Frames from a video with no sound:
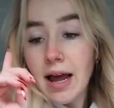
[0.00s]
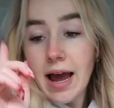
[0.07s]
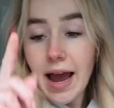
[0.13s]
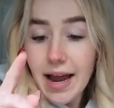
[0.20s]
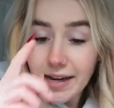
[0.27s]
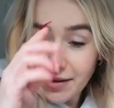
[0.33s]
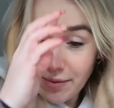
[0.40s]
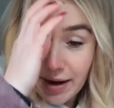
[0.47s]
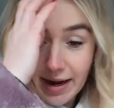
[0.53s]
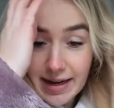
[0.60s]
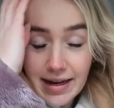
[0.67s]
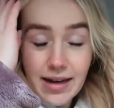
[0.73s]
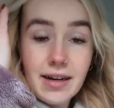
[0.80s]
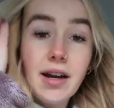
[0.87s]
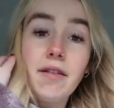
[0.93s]
Anyway,
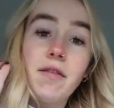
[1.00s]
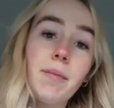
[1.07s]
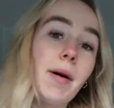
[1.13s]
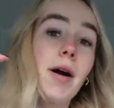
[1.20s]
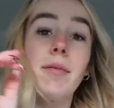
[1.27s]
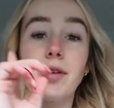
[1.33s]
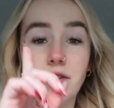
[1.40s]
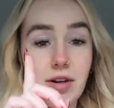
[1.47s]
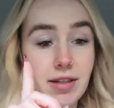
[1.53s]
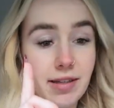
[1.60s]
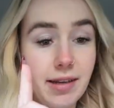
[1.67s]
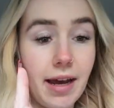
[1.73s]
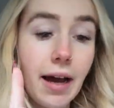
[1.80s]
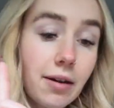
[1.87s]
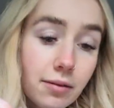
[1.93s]
enough about my dressing
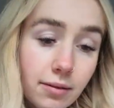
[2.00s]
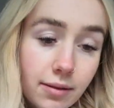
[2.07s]
gown.